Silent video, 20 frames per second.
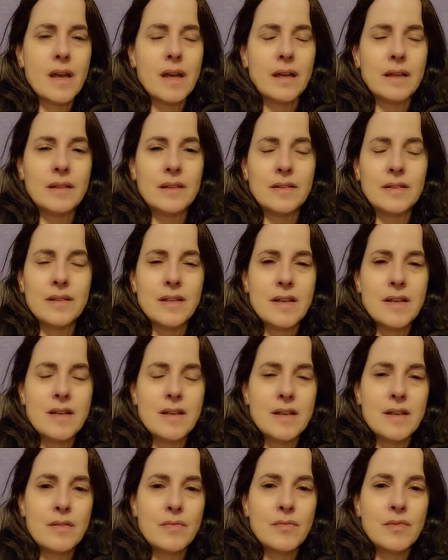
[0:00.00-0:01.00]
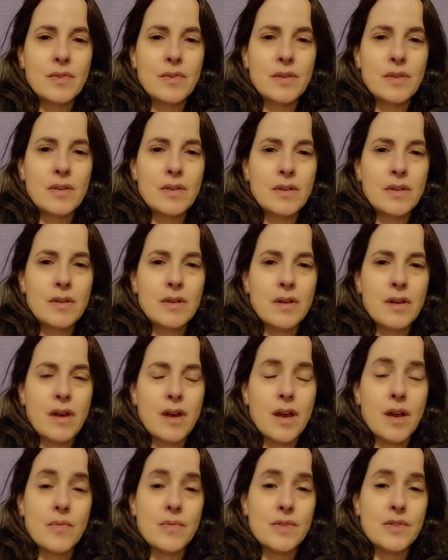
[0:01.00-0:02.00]
And
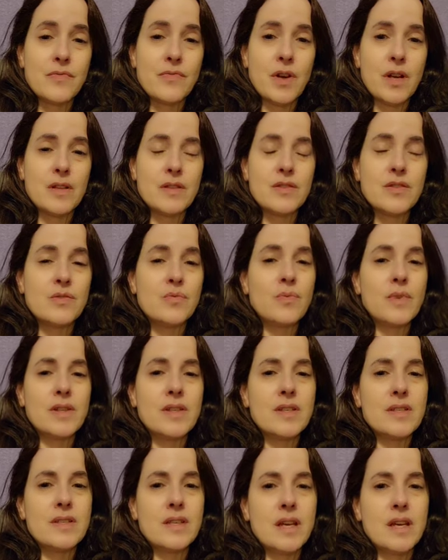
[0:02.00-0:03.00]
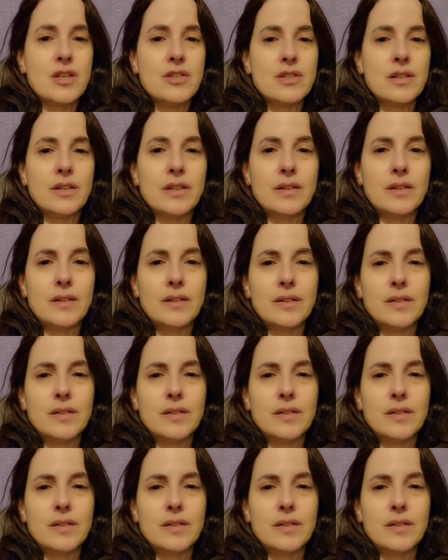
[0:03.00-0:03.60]
I was friends with his agent.